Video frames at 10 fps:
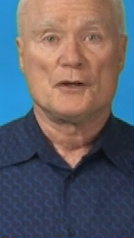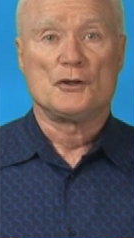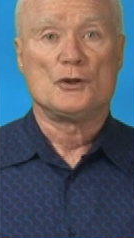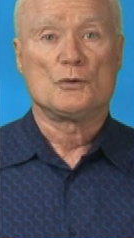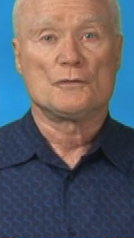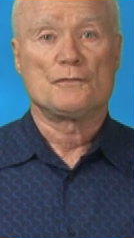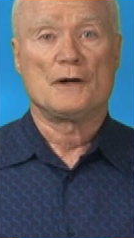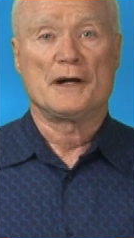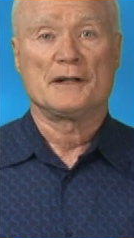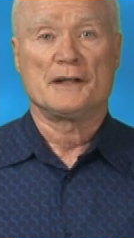you will
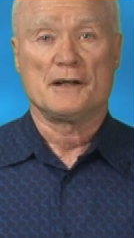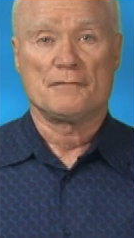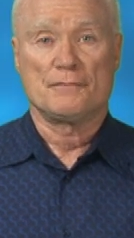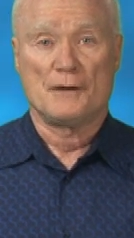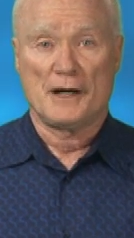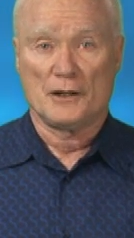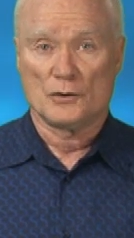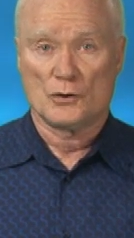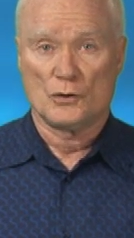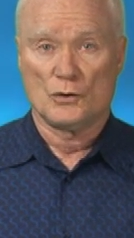find a file
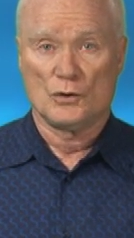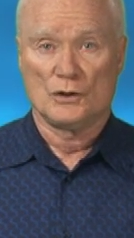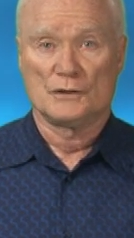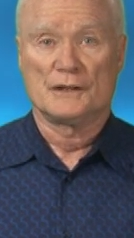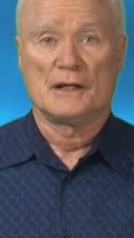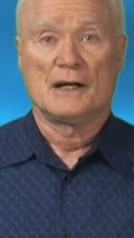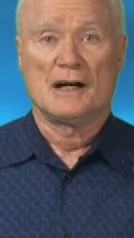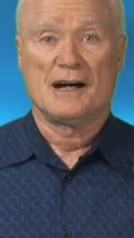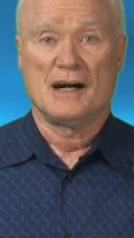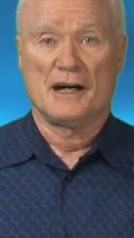called
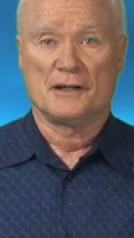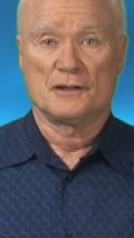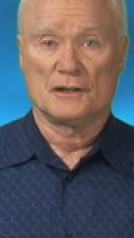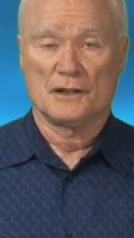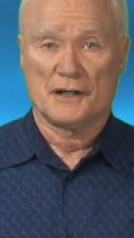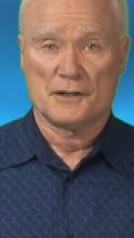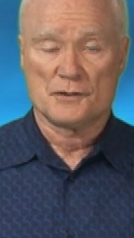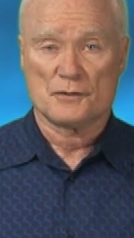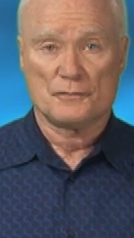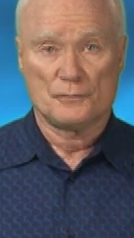
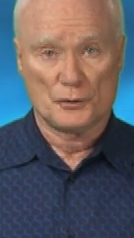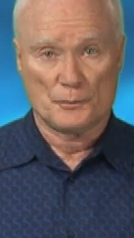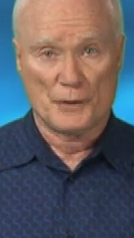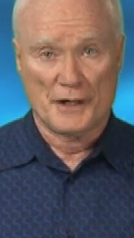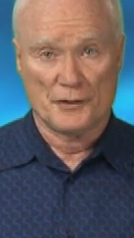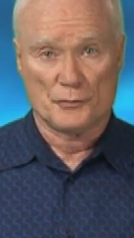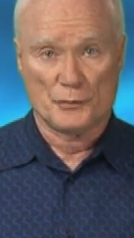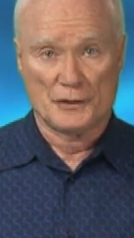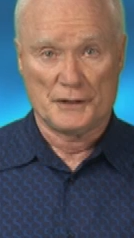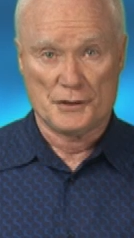IonCleanse Foot Bath
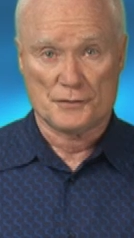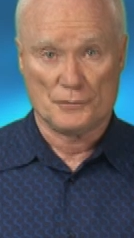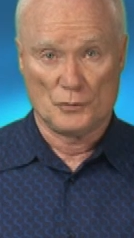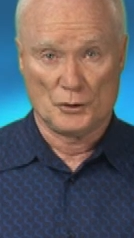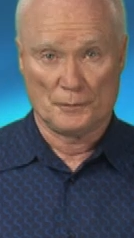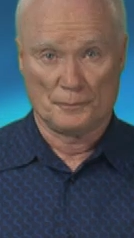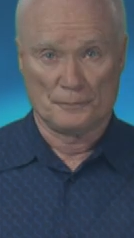Release Form.